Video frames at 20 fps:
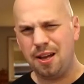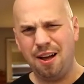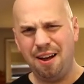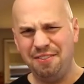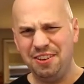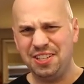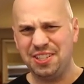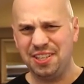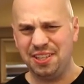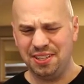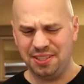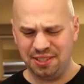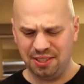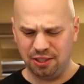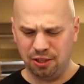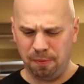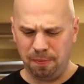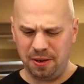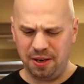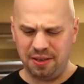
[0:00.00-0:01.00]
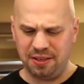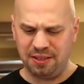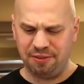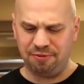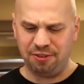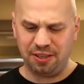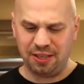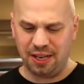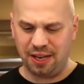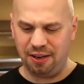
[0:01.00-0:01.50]
Obviously, this is a little bit
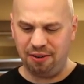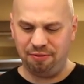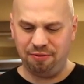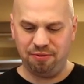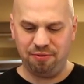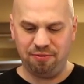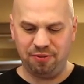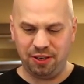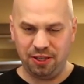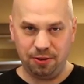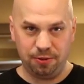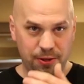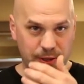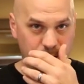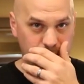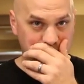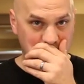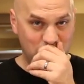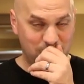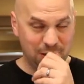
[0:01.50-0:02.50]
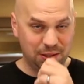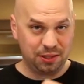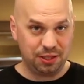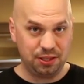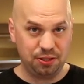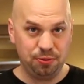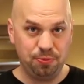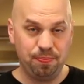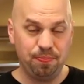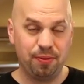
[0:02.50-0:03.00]
different kind of video than I typically
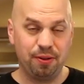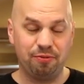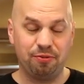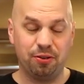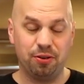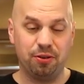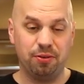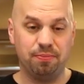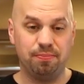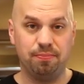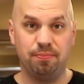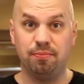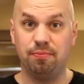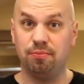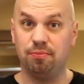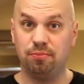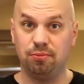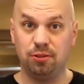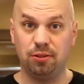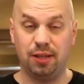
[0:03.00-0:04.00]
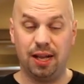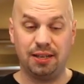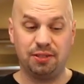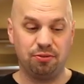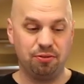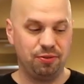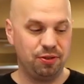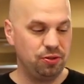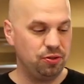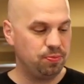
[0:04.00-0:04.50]
do for
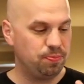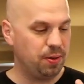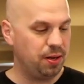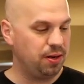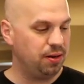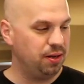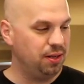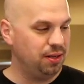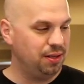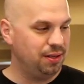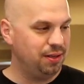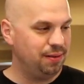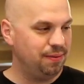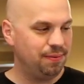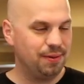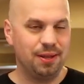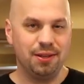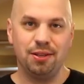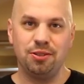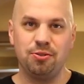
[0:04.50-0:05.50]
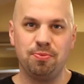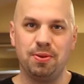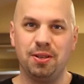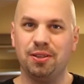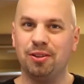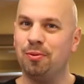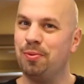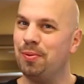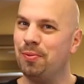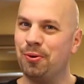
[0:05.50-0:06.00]
glass reviews, but I thought this would be a
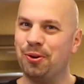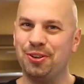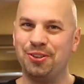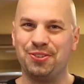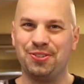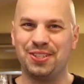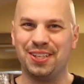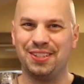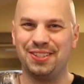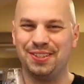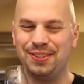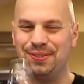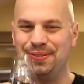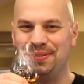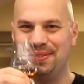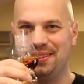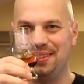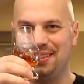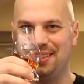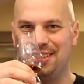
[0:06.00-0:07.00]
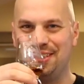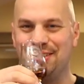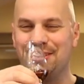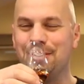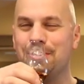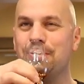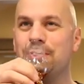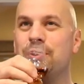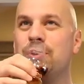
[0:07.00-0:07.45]
little bit more interesting too. Cheers.